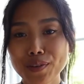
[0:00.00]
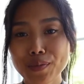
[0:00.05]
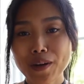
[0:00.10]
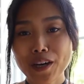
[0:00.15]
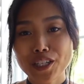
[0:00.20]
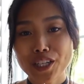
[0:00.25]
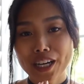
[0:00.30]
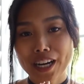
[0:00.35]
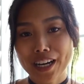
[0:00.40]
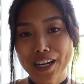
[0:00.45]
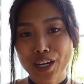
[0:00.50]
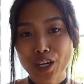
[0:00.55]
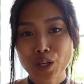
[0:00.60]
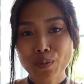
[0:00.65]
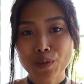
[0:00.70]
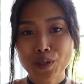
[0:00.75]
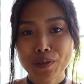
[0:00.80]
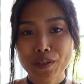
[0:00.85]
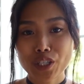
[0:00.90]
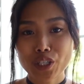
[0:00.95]
for watching. I
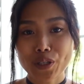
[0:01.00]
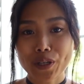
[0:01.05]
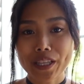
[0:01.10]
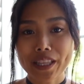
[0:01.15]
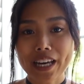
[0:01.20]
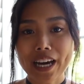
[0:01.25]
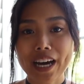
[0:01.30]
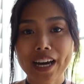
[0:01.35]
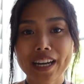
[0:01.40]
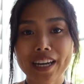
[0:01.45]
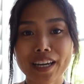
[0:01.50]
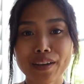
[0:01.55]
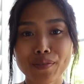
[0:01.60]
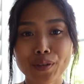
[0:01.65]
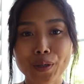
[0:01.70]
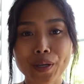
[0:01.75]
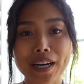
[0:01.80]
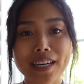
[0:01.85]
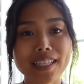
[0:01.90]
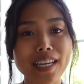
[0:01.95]
hope you enjoyed that. If
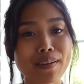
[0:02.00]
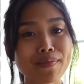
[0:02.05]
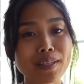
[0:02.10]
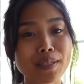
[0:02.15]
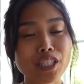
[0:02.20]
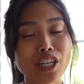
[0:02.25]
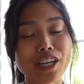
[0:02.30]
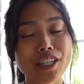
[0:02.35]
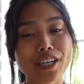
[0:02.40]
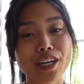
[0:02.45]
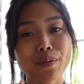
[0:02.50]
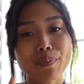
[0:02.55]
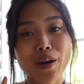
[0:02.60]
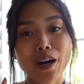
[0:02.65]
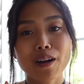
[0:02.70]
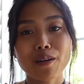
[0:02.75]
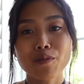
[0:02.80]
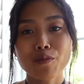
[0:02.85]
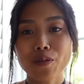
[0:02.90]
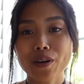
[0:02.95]
you guys haven't checked out
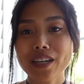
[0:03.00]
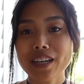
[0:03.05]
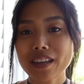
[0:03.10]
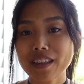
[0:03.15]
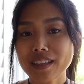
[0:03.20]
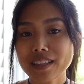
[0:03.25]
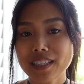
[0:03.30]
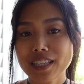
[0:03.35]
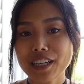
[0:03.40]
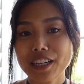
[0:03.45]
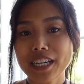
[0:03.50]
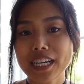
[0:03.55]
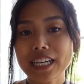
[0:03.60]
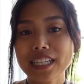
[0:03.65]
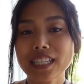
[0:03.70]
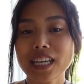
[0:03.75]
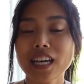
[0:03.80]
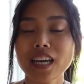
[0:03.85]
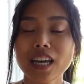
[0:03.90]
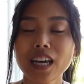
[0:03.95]
part 1 of the
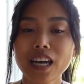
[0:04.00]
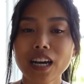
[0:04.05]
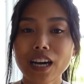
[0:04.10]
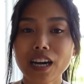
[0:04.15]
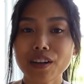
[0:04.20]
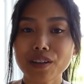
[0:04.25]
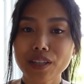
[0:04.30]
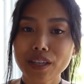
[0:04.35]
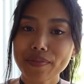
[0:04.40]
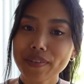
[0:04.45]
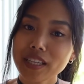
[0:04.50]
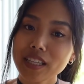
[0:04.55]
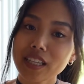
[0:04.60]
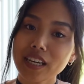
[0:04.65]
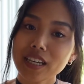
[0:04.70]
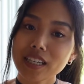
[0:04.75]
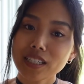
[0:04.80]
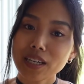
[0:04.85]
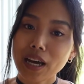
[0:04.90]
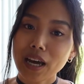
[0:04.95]
series, I'll leave it
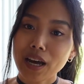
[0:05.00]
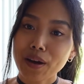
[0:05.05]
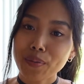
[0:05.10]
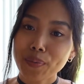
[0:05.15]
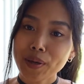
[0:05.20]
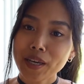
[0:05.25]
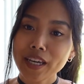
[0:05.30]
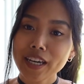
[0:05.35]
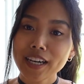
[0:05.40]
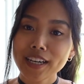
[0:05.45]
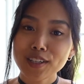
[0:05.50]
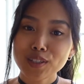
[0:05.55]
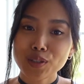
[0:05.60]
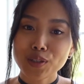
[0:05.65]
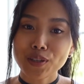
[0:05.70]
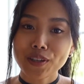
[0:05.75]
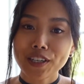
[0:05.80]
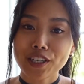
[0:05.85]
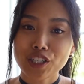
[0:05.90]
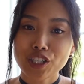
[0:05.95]
linked up here so
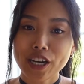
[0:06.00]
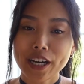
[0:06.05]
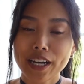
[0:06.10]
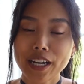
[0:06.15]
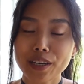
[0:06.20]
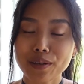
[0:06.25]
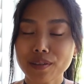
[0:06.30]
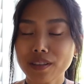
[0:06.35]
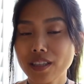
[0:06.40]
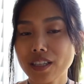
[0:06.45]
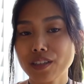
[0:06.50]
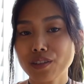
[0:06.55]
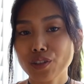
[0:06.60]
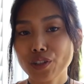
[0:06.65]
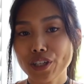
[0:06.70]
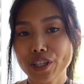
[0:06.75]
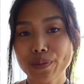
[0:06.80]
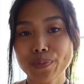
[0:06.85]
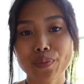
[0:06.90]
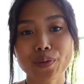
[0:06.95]
you can check out the
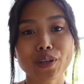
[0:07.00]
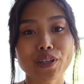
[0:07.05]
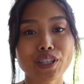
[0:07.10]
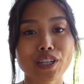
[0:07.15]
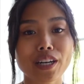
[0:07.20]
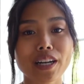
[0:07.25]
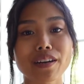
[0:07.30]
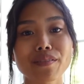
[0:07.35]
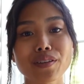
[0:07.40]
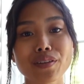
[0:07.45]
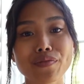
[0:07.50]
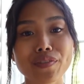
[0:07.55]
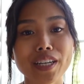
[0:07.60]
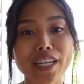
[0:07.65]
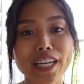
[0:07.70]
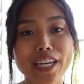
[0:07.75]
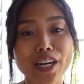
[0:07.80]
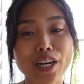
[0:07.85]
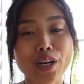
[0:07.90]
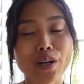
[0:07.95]
skirt portion of the
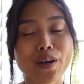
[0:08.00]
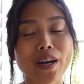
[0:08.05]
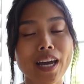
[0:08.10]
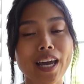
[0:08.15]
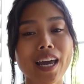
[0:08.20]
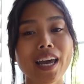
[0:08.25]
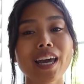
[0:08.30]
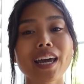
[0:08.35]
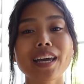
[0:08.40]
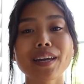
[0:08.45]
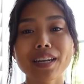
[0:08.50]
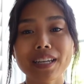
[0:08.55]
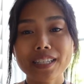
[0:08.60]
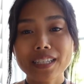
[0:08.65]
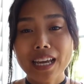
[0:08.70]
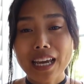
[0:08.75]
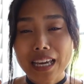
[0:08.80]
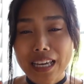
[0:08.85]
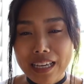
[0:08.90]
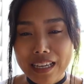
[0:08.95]
video. It
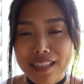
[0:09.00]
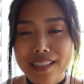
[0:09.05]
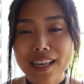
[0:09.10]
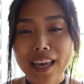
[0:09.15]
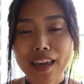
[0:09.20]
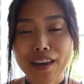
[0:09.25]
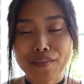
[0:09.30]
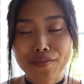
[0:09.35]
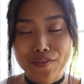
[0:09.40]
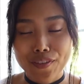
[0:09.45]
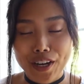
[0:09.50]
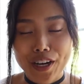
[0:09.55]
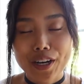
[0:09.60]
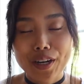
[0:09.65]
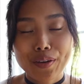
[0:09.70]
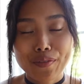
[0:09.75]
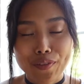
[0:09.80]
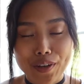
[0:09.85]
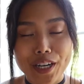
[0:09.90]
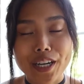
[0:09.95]
is a
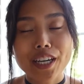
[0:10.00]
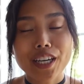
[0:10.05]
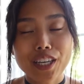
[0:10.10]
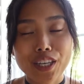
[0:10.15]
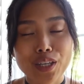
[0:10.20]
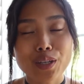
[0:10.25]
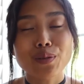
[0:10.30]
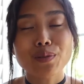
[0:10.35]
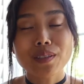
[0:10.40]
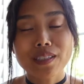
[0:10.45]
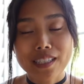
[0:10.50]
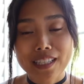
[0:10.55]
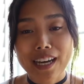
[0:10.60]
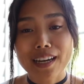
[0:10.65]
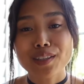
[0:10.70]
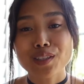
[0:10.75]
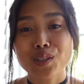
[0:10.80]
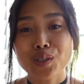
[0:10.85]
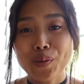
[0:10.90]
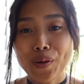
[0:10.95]
very, very cute
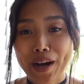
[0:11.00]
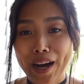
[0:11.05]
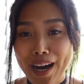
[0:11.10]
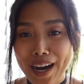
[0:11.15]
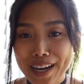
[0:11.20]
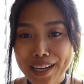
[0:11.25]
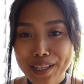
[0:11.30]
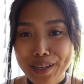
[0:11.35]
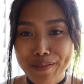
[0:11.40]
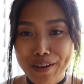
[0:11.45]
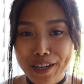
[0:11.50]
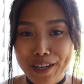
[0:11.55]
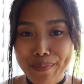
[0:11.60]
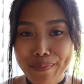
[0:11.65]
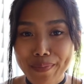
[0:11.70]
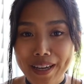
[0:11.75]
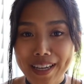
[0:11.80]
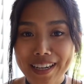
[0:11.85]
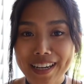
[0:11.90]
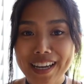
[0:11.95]
set, so I highly
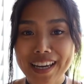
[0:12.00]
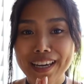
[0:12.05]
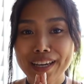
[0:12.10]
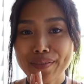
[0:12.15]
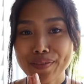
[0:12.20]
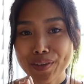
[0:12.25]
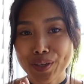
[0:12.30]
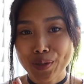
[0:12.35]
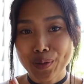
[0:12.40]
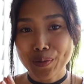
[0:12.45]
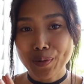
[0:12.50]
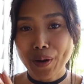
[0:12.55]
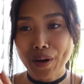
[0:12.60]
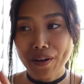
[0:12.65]
recommend if you